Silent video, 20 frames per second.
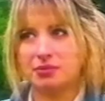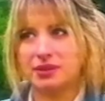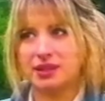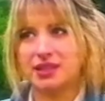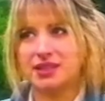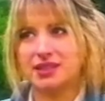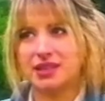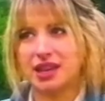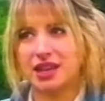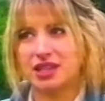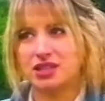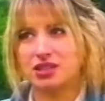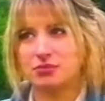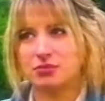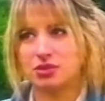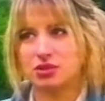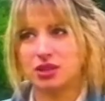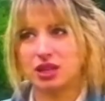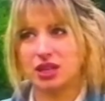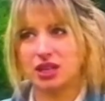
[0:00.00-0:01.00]
police catch him
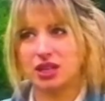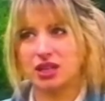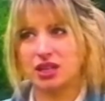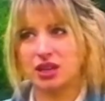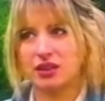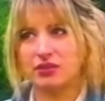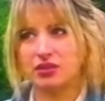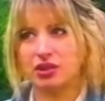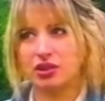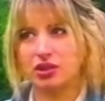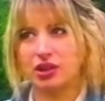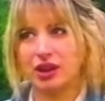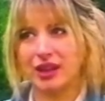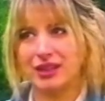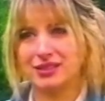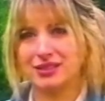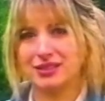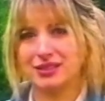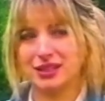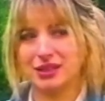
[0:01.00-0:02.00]
so that he never
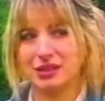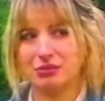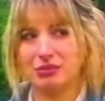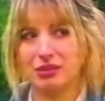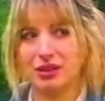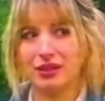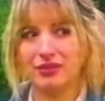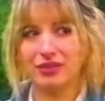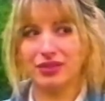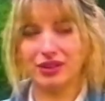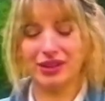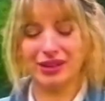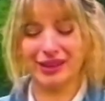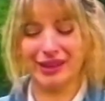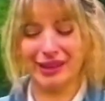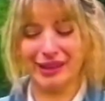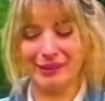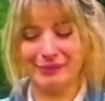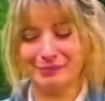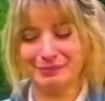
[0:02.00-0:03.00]
harasses anyone ever
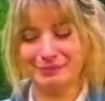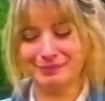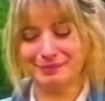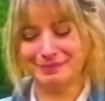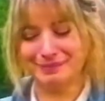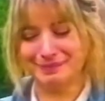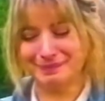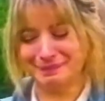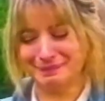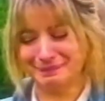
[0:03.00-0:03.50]
again. Oh